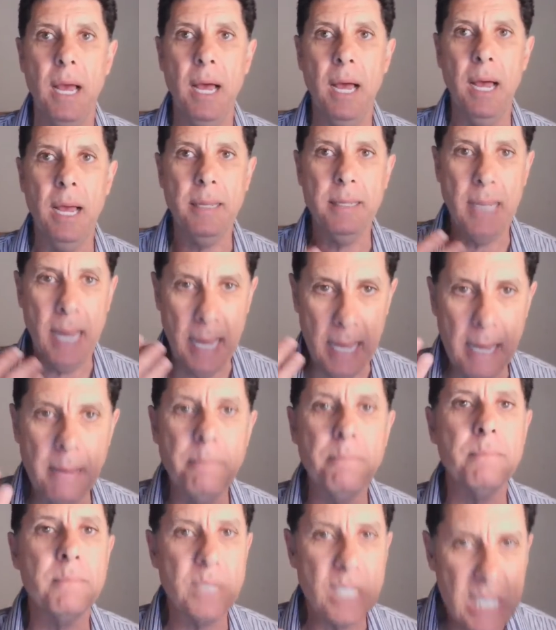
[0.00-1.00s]
I
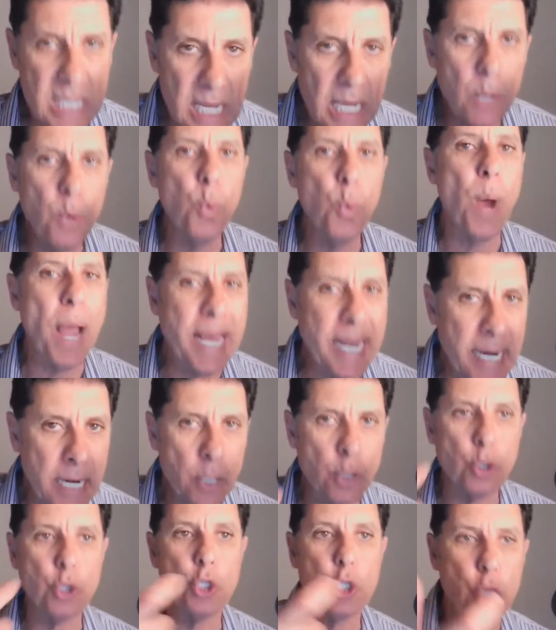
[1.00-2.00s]
am still waiting
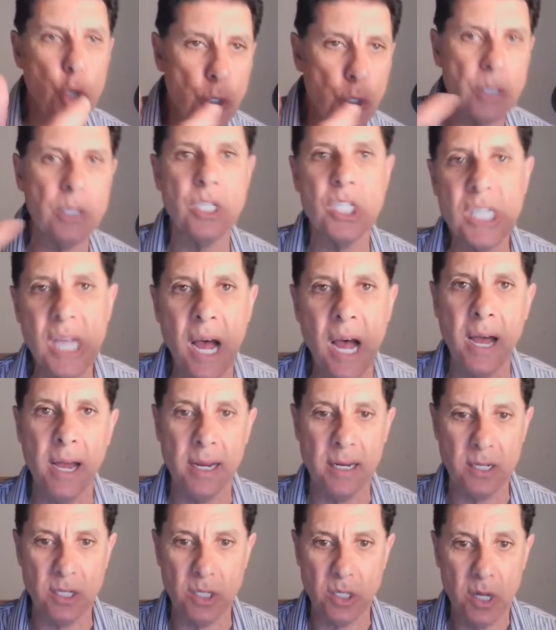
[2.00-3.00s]
on certain
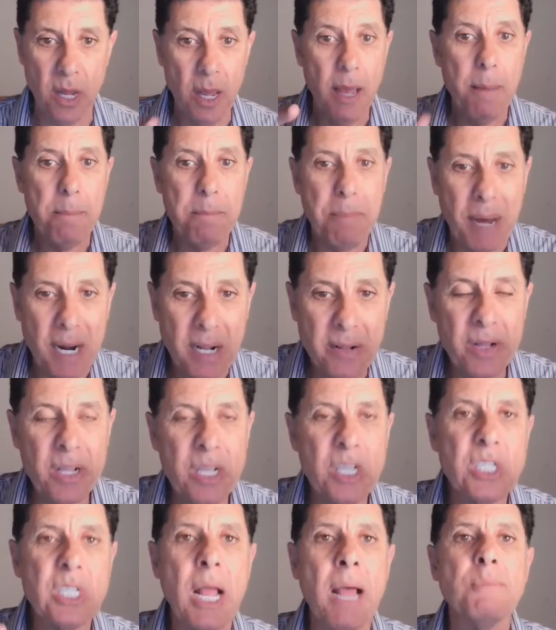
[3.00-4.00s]
signs, but at
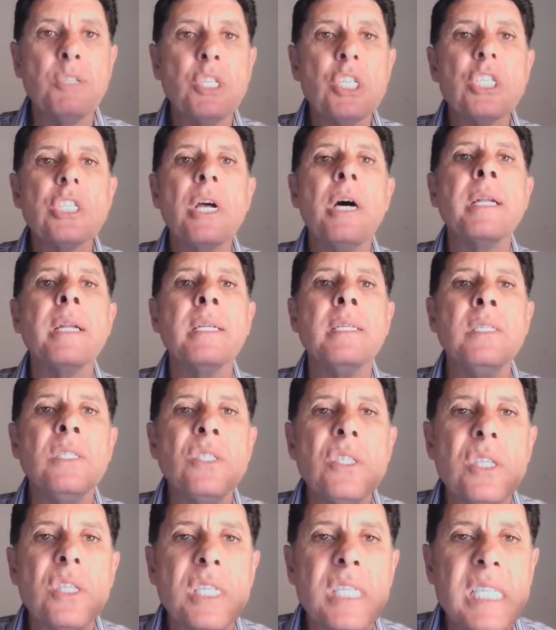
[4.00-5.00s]
least I'm starting
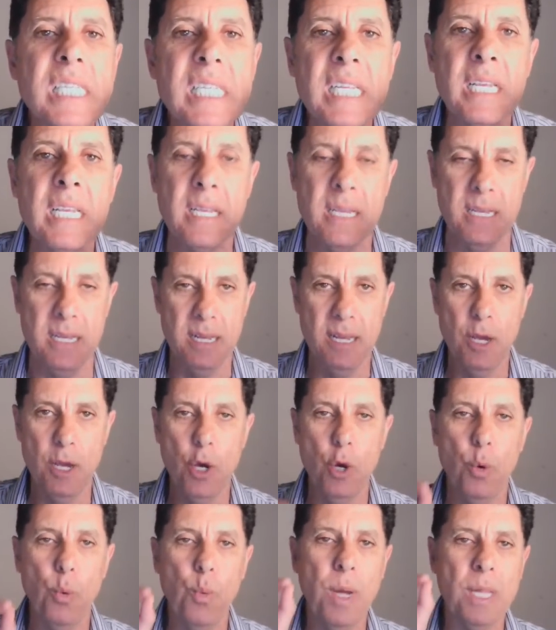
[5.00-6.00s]
to see
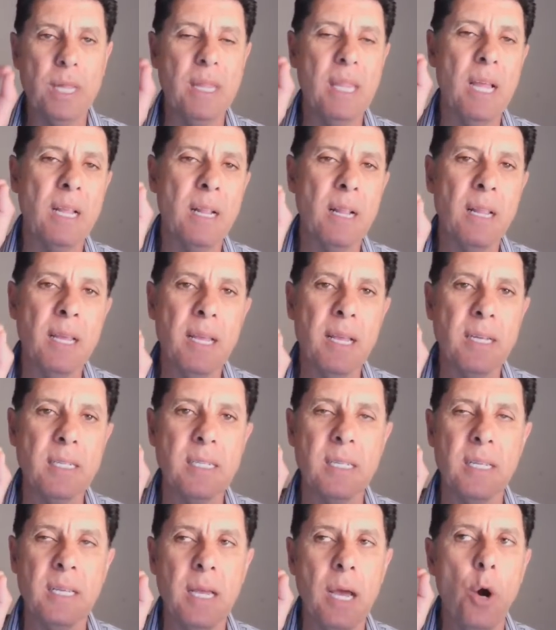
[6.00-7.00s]
what that
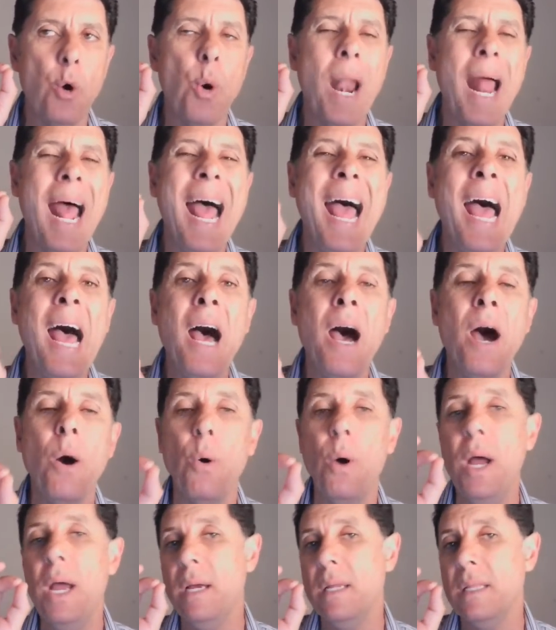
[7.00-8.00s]
legacy, or
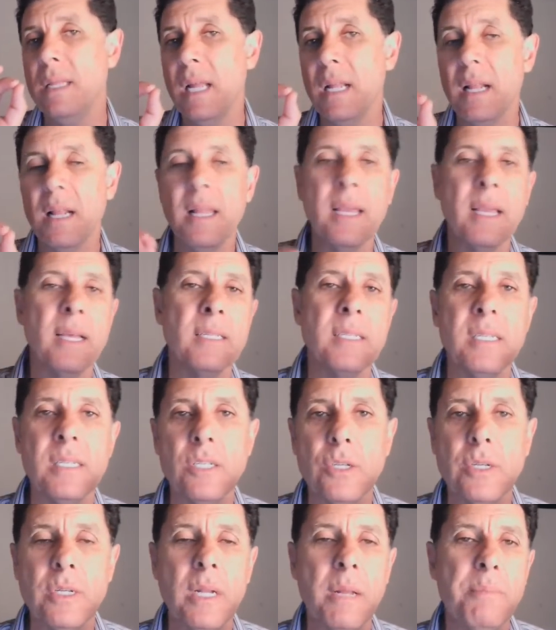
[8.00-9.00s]
how that legacy
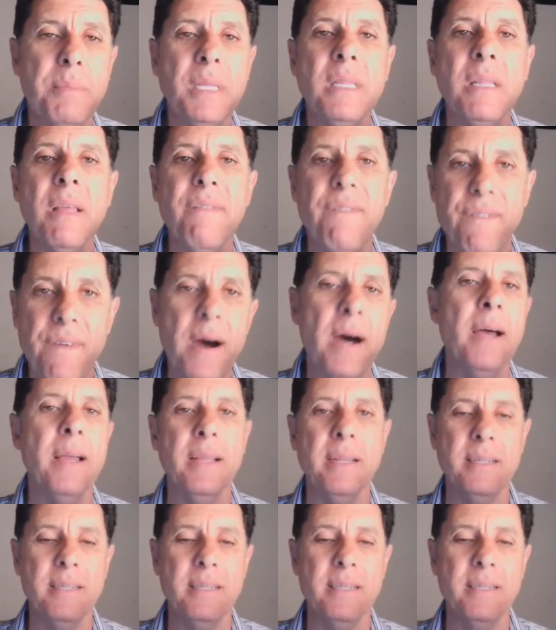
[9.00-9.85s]
is going to be defined.